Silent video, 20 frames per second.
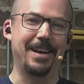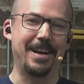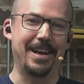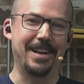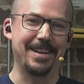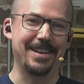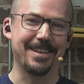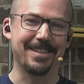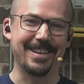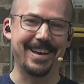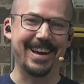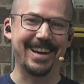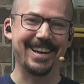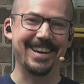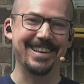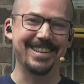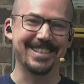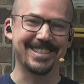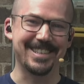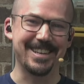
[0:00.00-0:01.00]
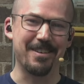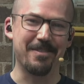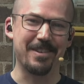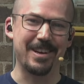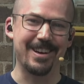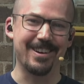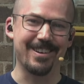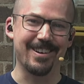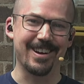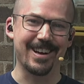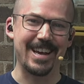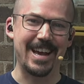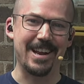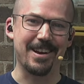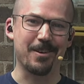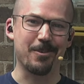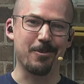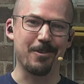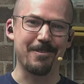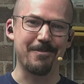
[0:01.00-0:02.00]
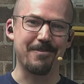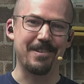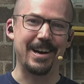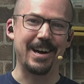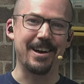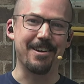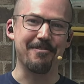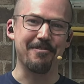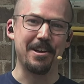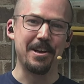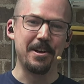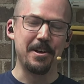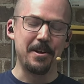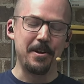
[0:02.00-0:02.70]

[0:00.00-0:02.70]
any of that kind of stuff here on Category 5.